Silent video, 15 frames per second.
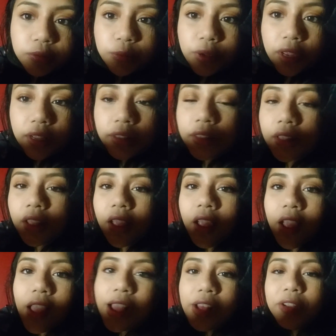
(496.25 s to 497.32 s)
we had
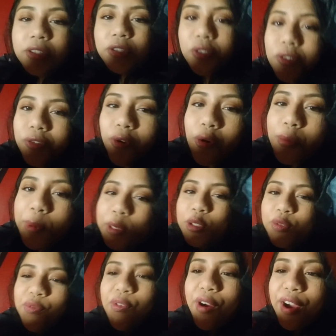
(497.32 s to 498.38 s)
so
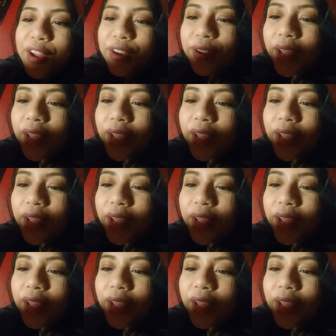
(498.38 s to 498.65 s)
much fun.